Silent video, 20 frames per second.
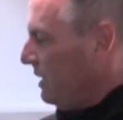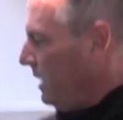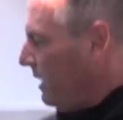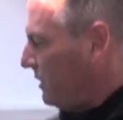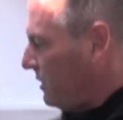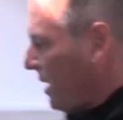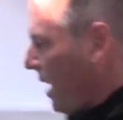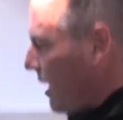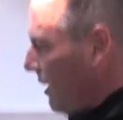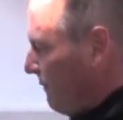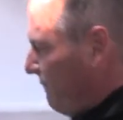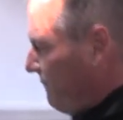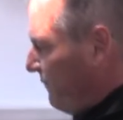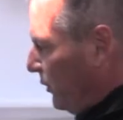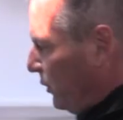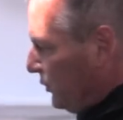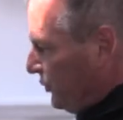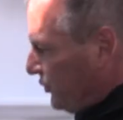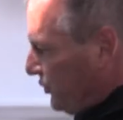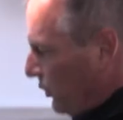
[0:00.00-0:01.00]
it's got a
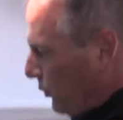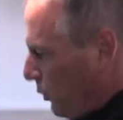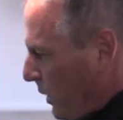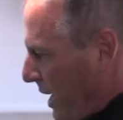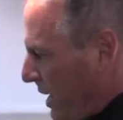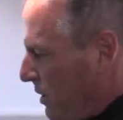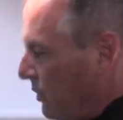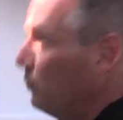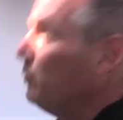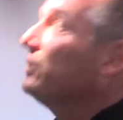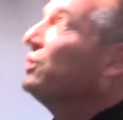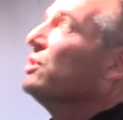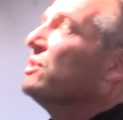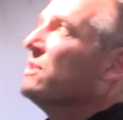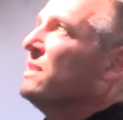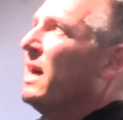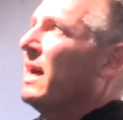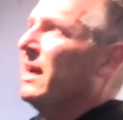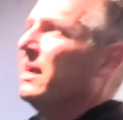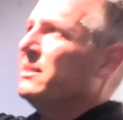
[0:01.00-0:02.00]
full surround, which
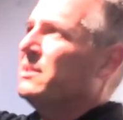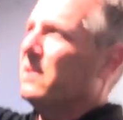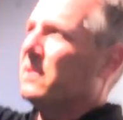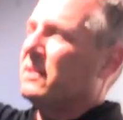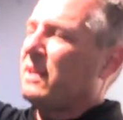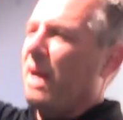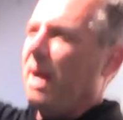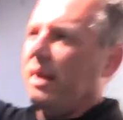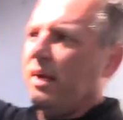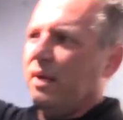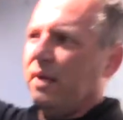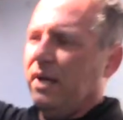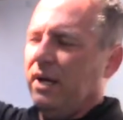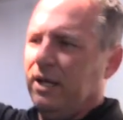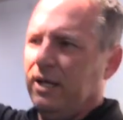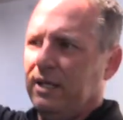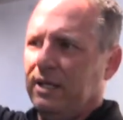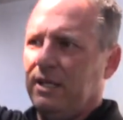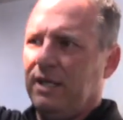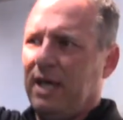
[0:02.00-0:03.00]
is nice. It's got
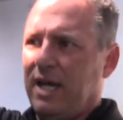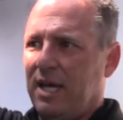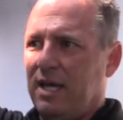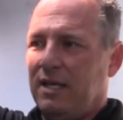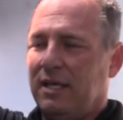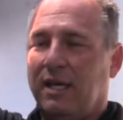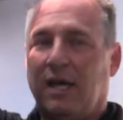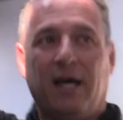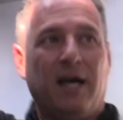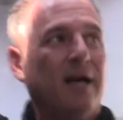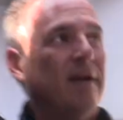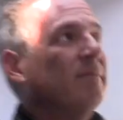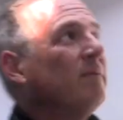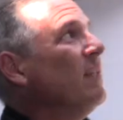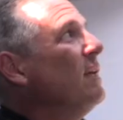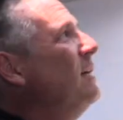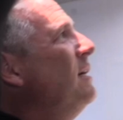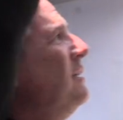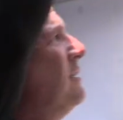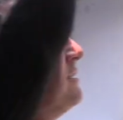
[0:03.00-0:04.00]
a, a, a
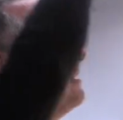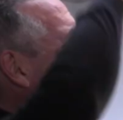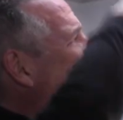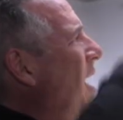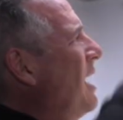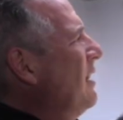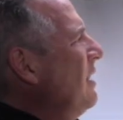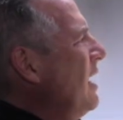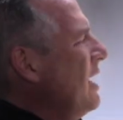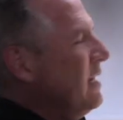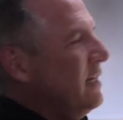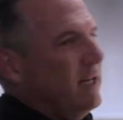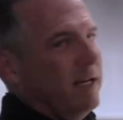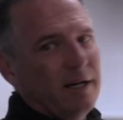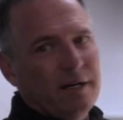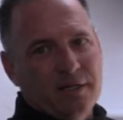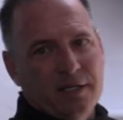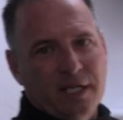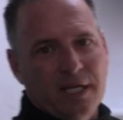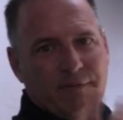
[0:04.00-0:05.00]
uh, skylight
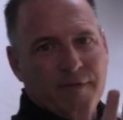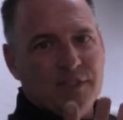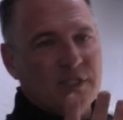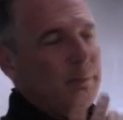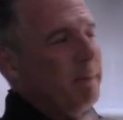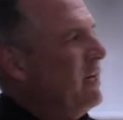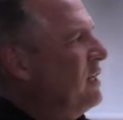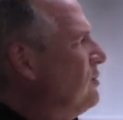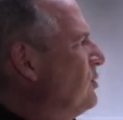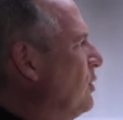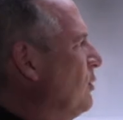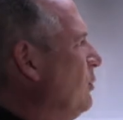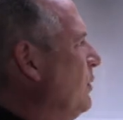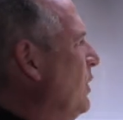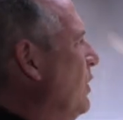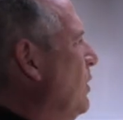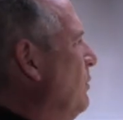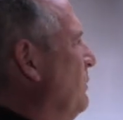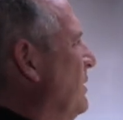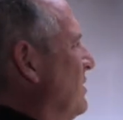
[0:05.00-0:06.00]
here to give you some extra
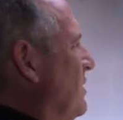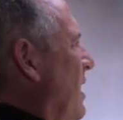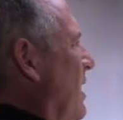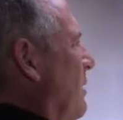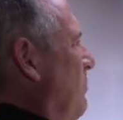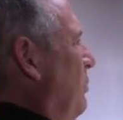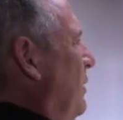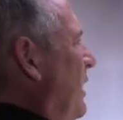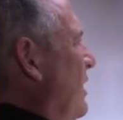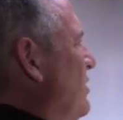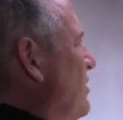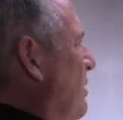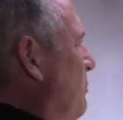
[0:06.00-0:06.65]
room. It's got a place